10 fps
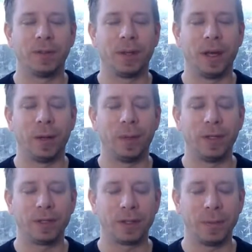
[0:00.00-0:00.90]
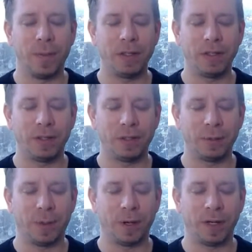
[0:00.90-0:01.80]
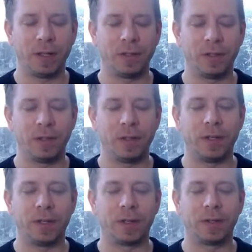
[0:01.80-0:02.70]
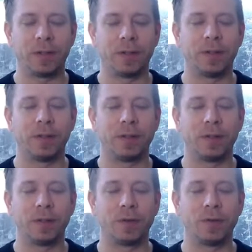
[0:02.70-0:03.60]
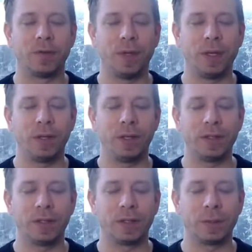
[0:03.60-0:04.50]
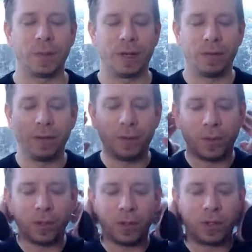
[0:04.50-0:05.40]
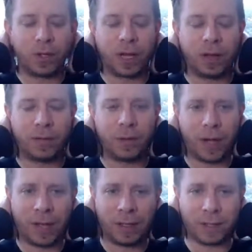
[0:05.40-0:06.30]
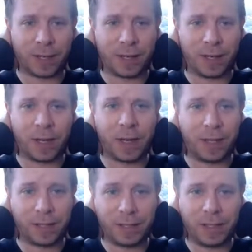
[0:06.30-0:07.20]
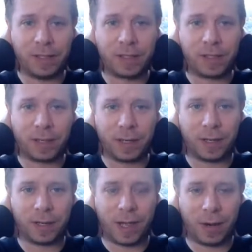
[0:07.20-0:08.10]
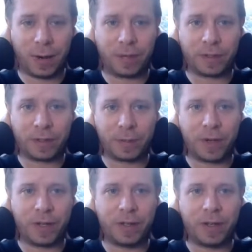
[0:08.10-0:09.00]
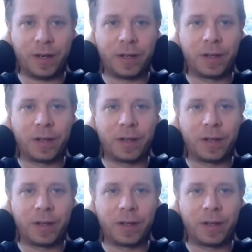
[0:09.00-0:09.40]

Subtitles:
And just imagine the spine as you do that. So feel into the spine. If you want, you could have your hands kind of connected into the area of the spine and the neck.